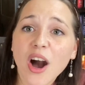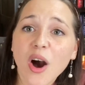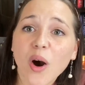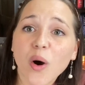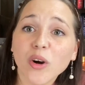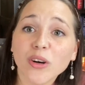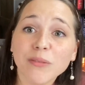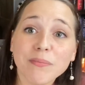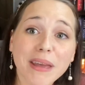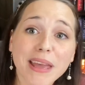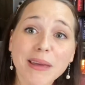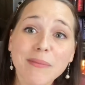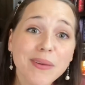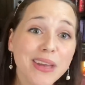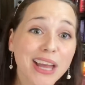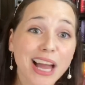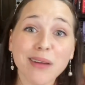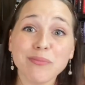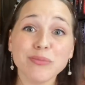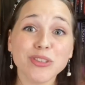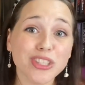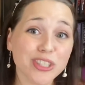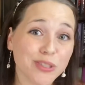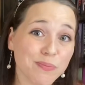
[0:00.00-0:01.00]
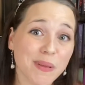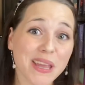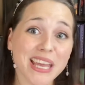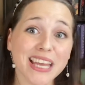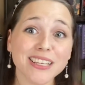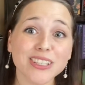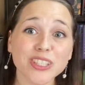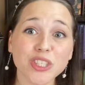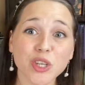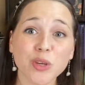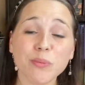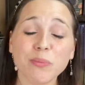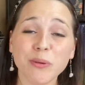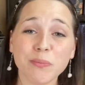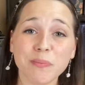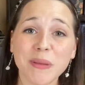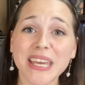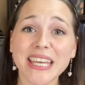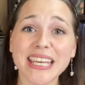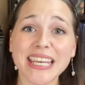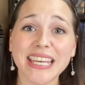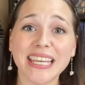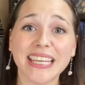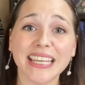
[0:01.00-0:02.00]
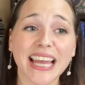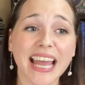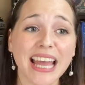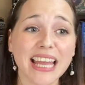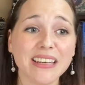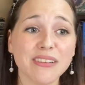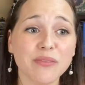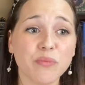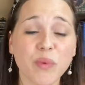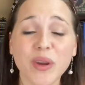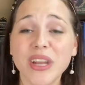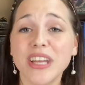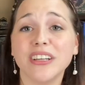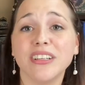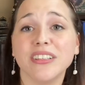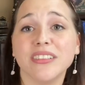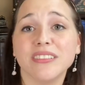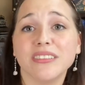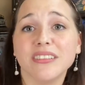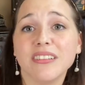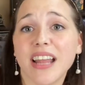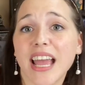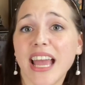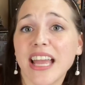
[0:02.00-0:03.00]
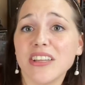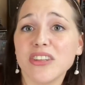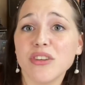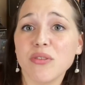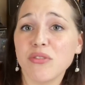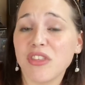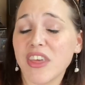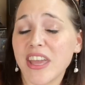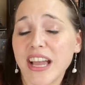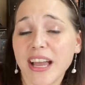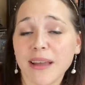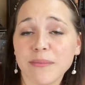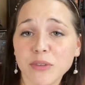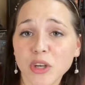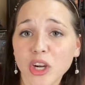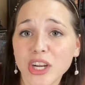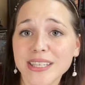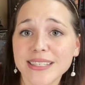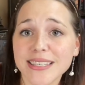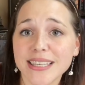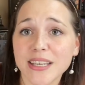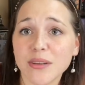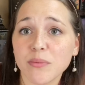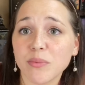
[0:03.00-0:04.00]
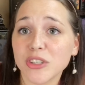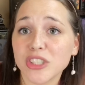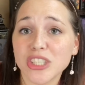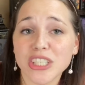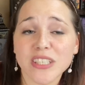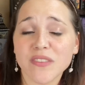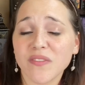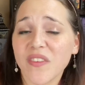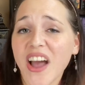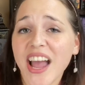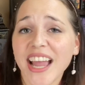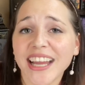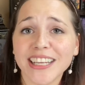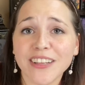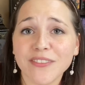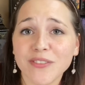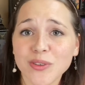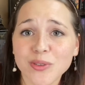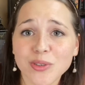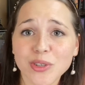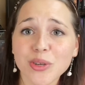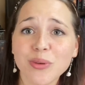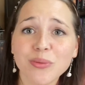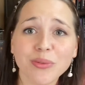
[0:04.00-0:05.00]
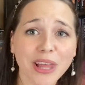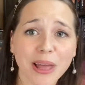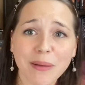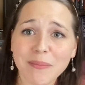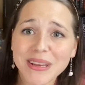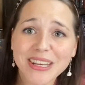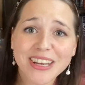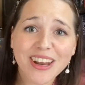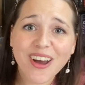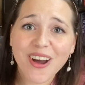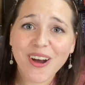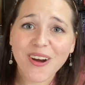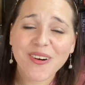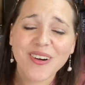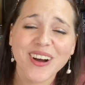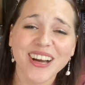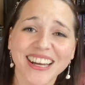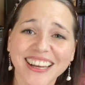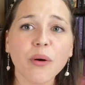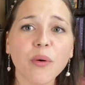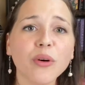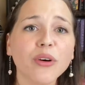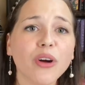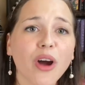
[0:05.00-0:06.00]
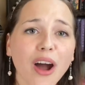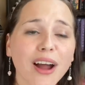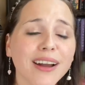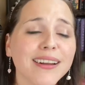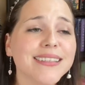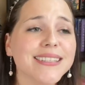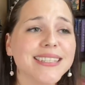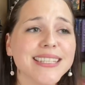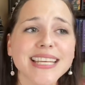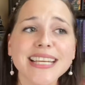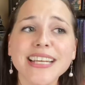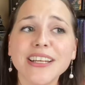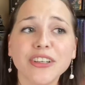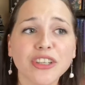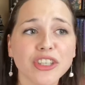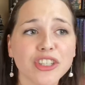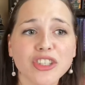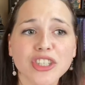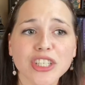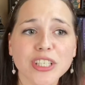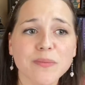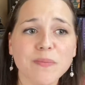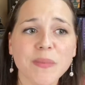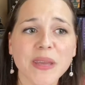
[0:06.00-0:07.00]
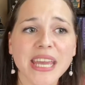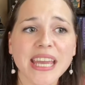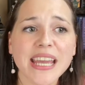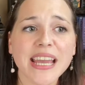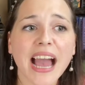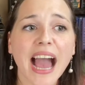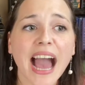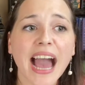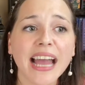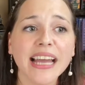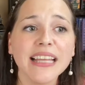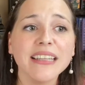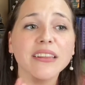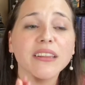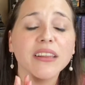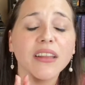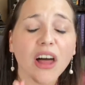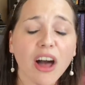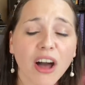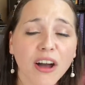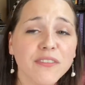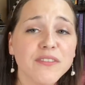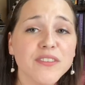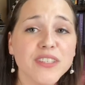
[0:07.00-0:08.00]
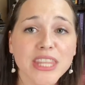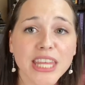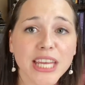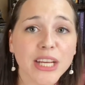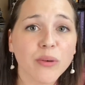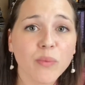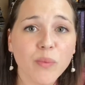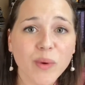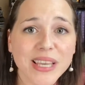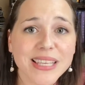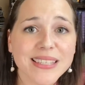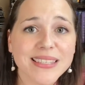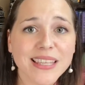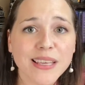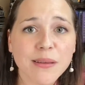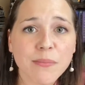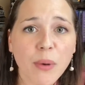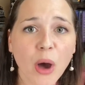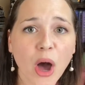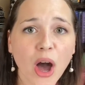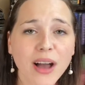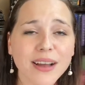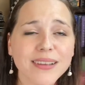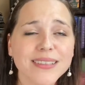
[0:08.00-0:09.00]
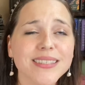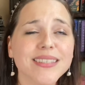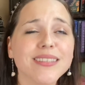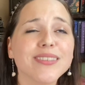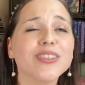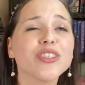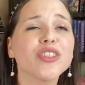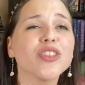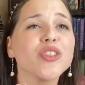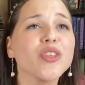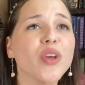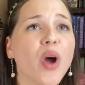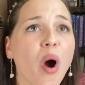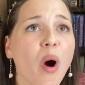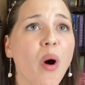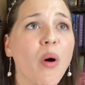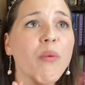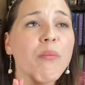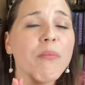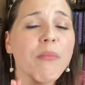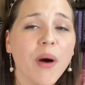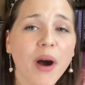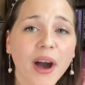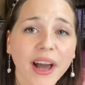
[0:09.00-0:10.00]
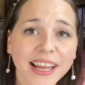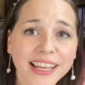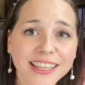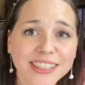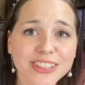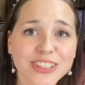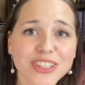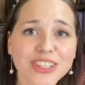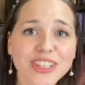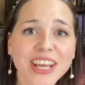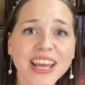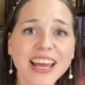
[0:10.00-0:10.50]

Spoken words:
Or maybe I'm just being super picky and weird and you think I'm crazy, which is fine. If you do, let me know. Or honestly, it could just be I loved their Weasley box so much.